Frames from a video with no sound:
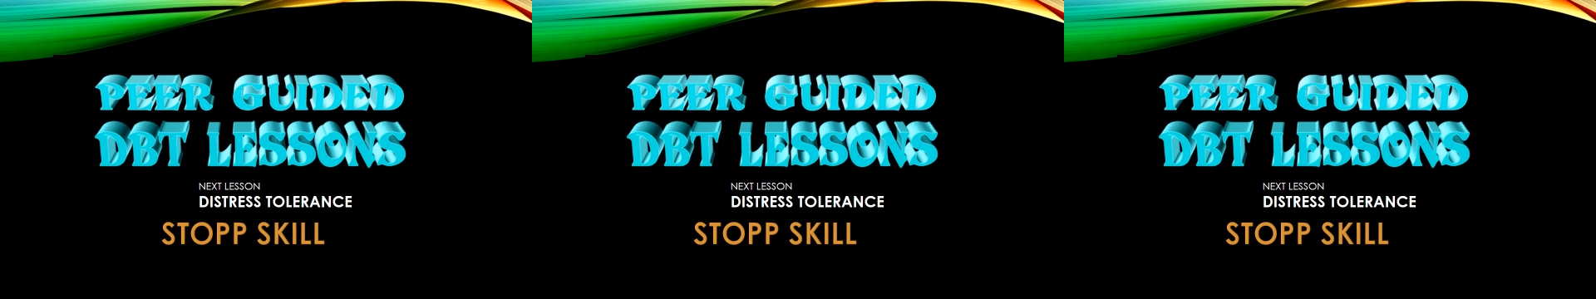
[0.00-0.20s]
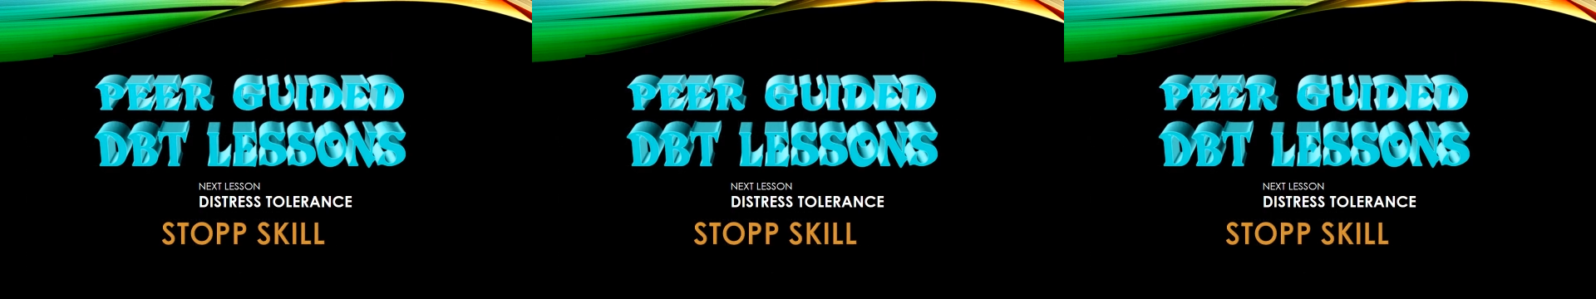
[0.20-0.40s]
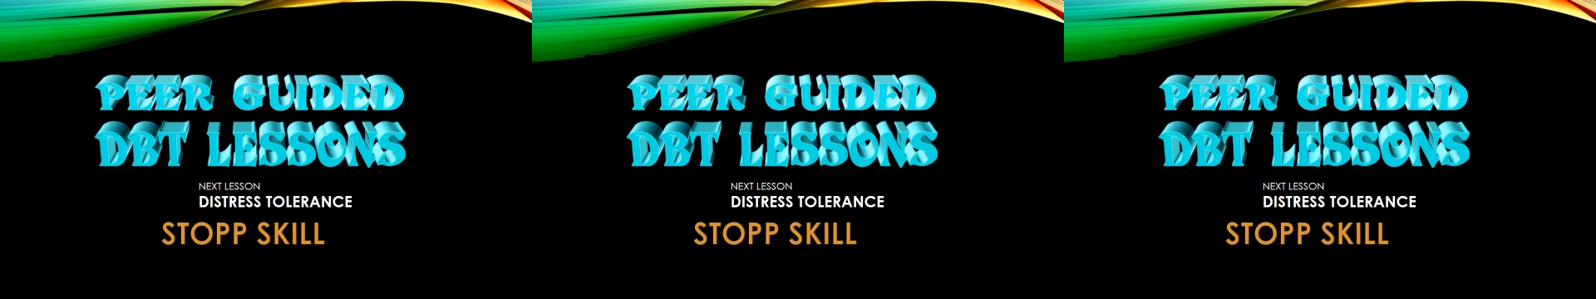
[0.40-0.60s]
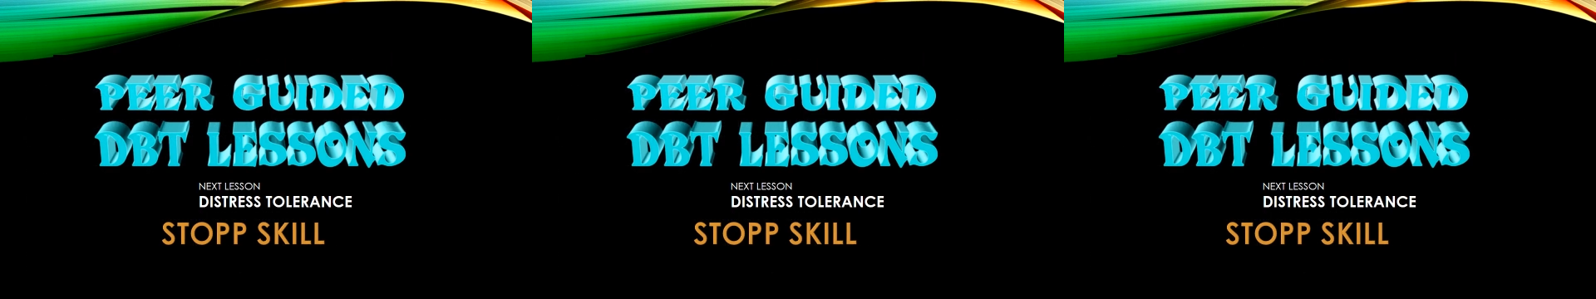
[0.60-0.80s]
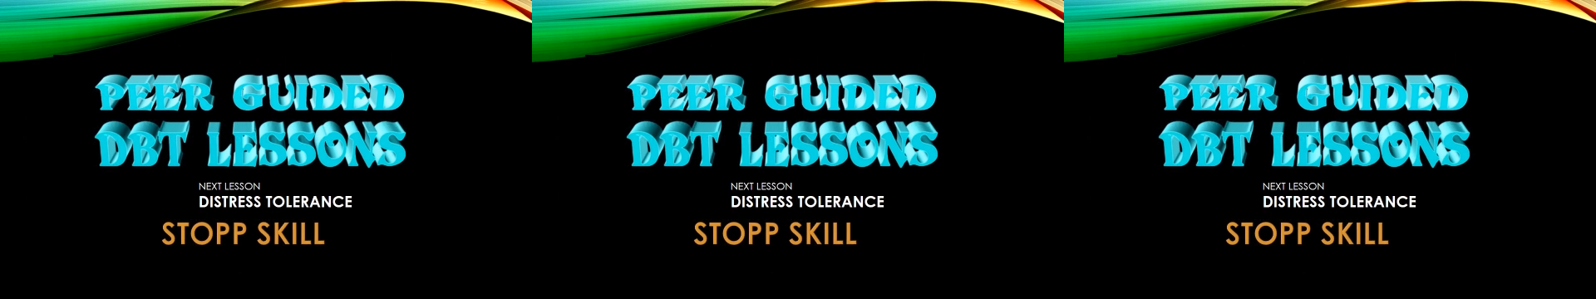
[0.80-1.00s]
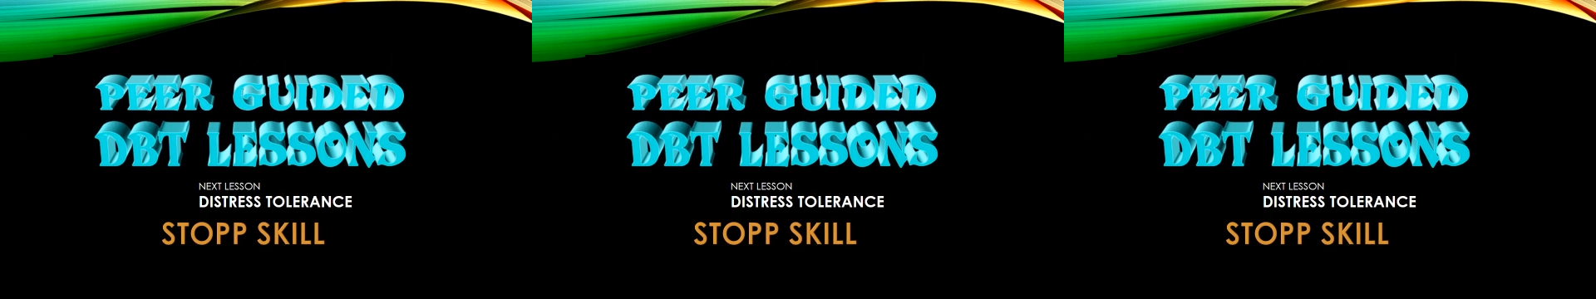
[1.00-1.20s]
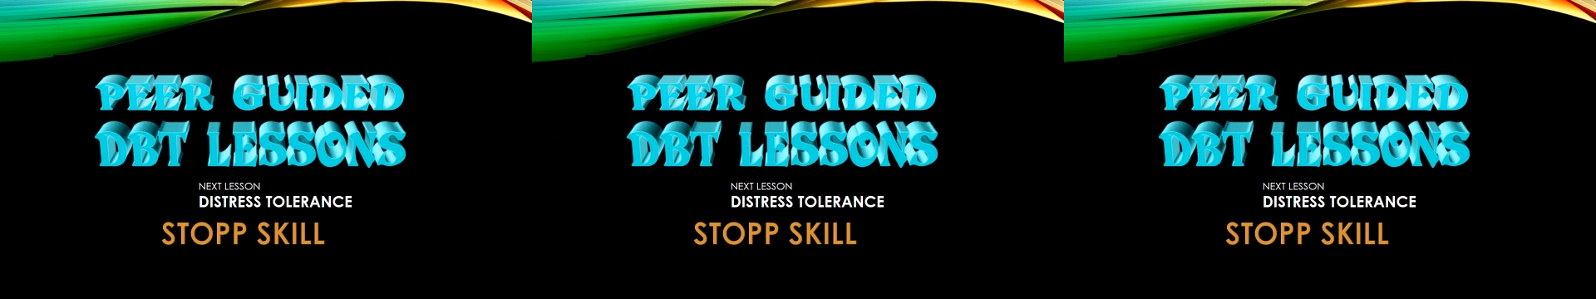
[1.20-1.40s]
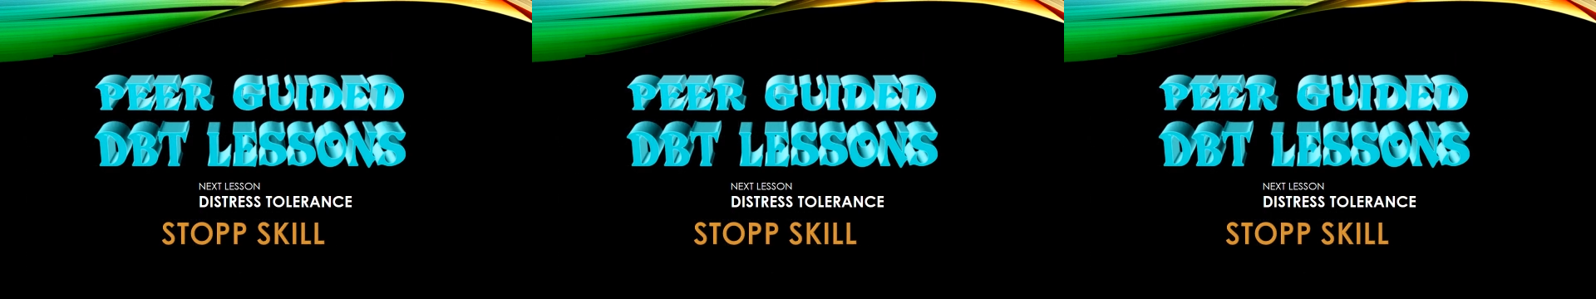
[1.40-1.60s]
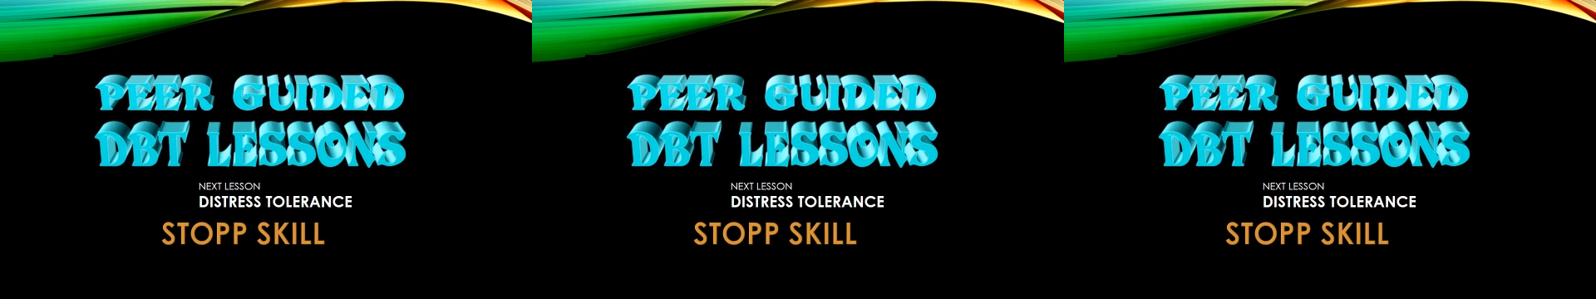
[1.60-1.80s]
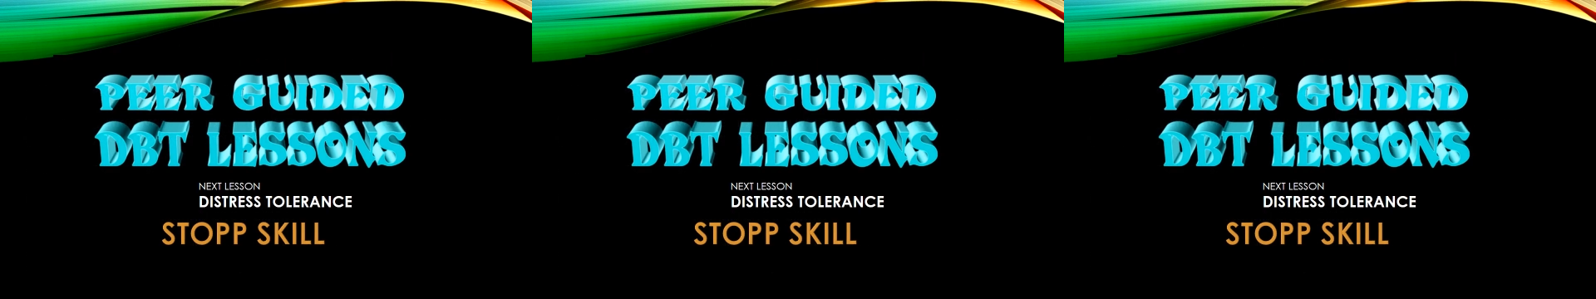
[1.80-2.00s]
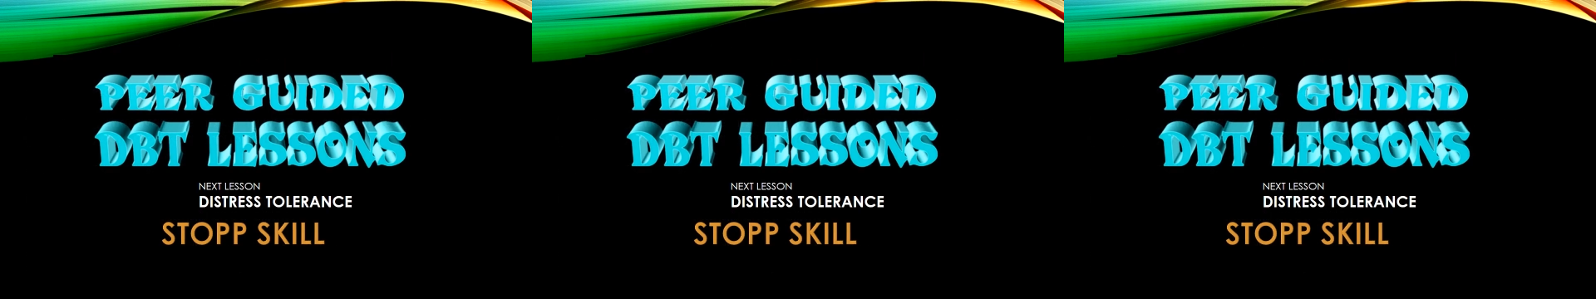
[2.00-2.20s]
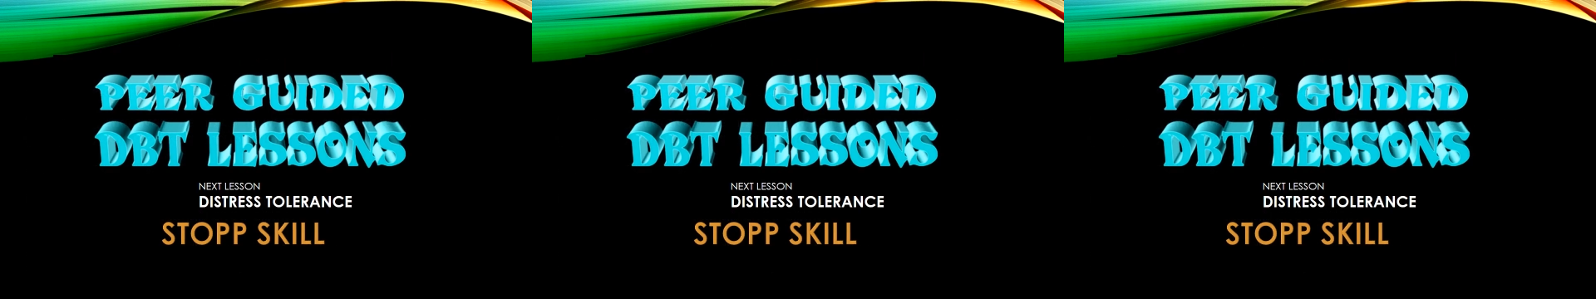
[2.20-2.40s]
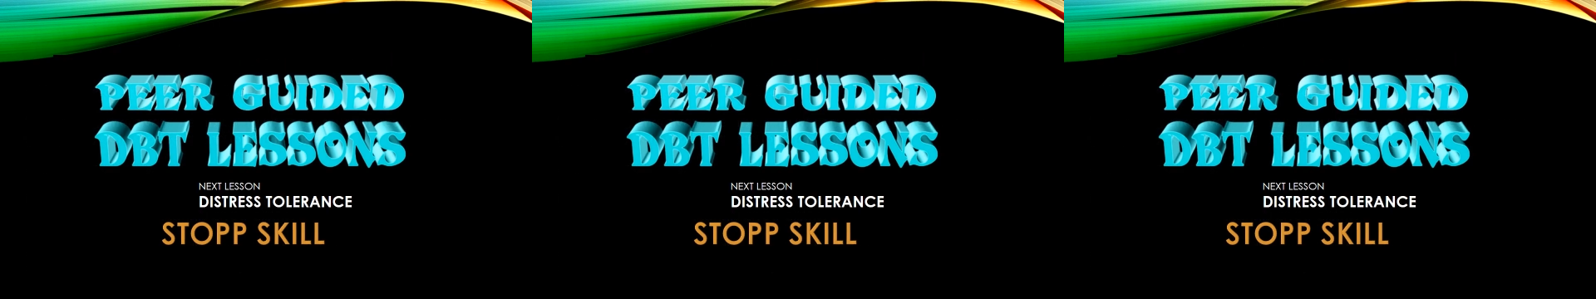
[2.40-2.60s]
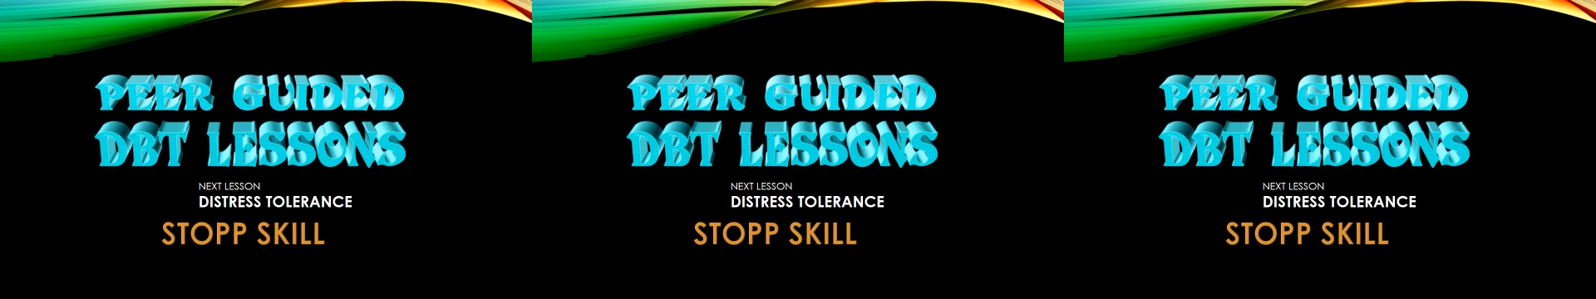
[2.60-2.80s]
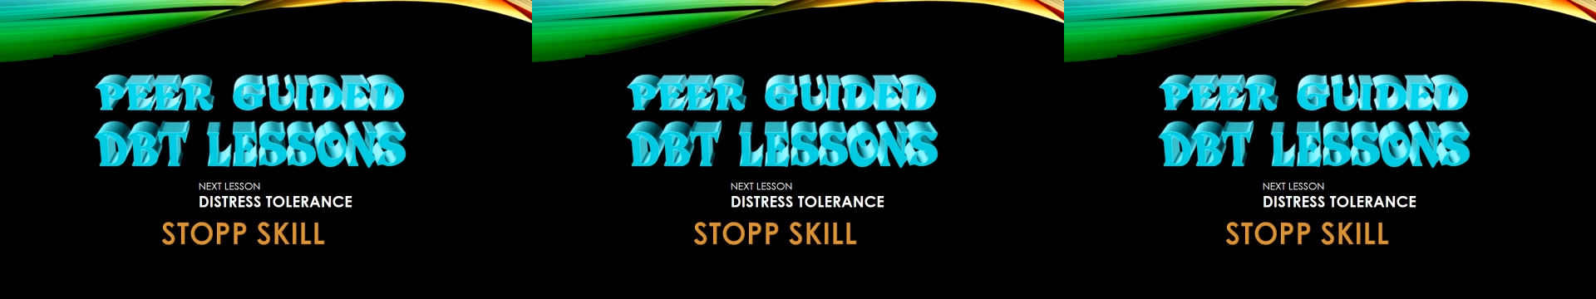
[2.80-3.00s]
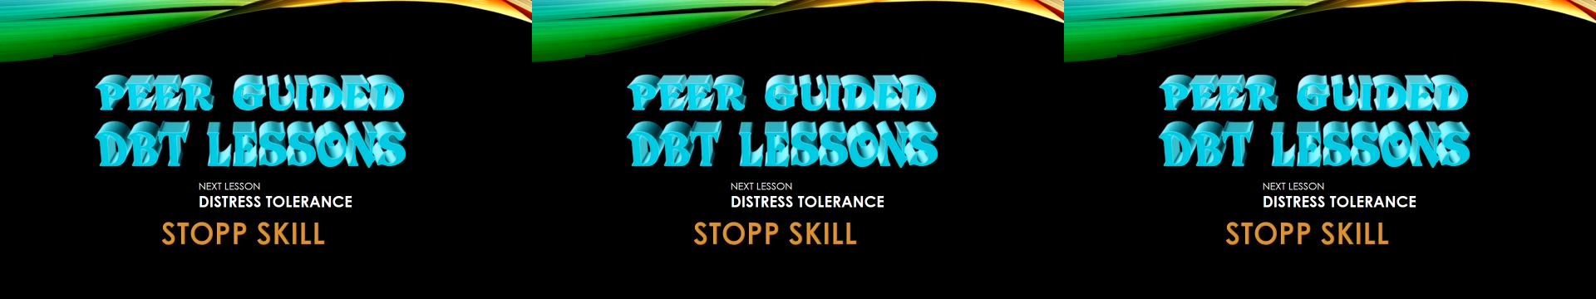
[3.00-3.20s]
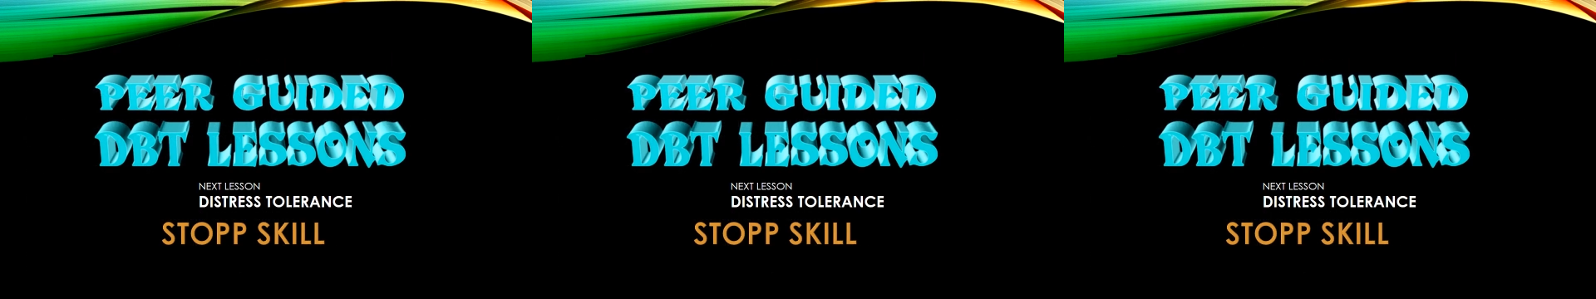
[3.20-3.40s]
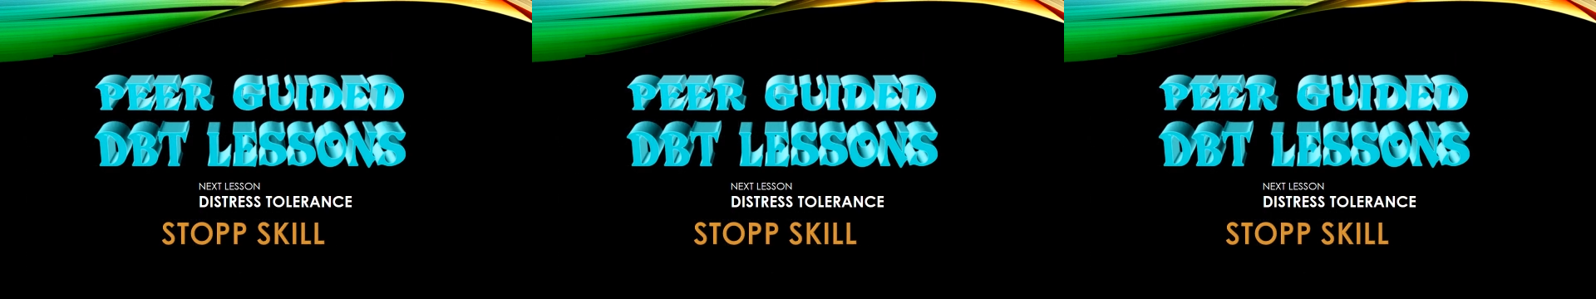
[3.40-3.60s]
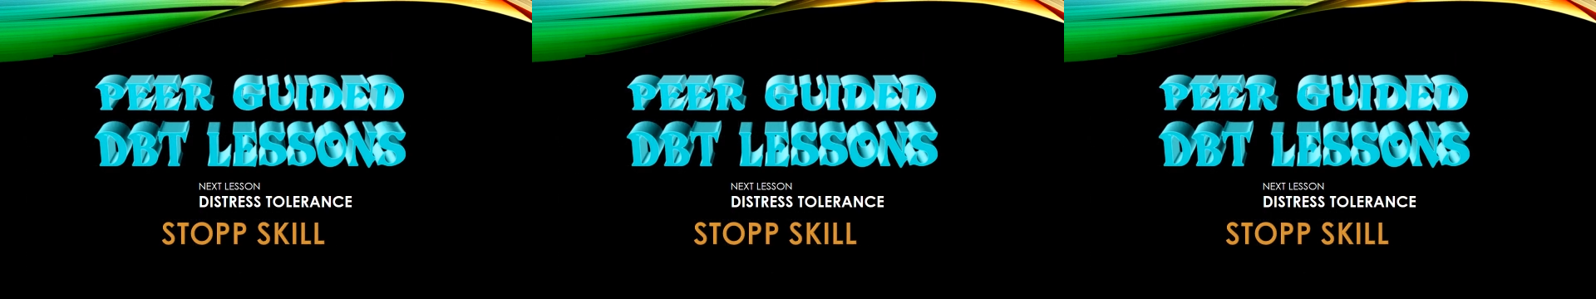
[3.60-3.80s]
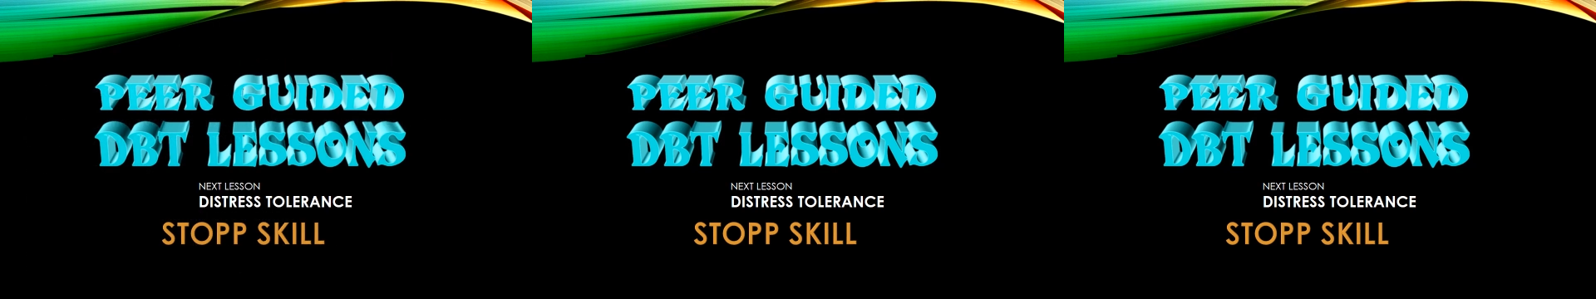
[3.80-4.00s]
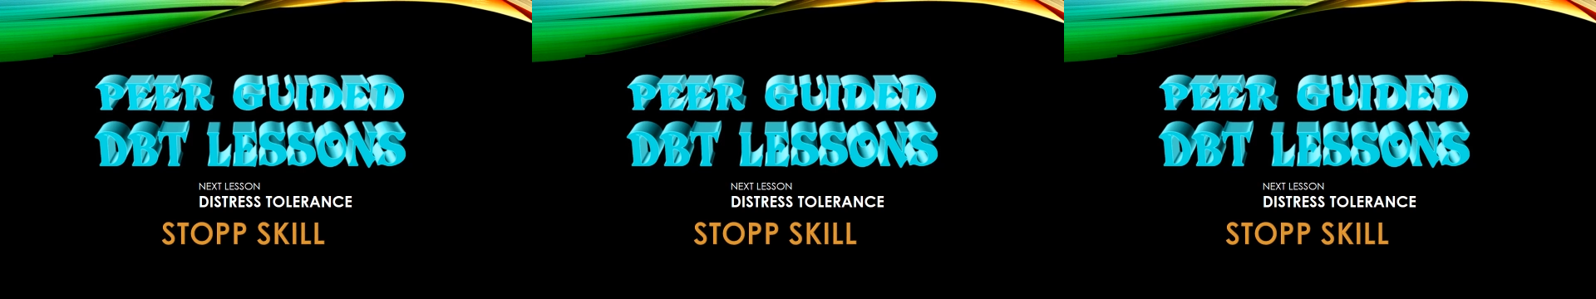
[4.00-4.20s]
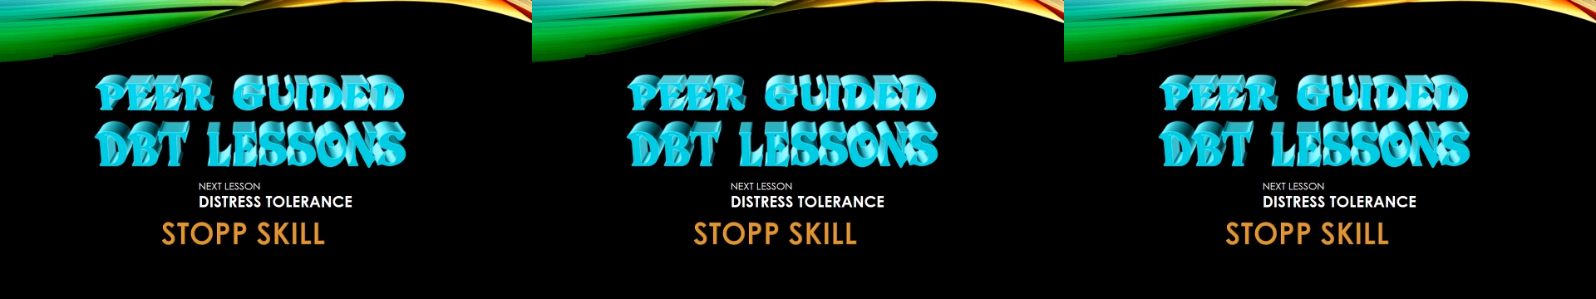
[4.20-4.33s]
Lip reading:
Nobody's mouth can be seen.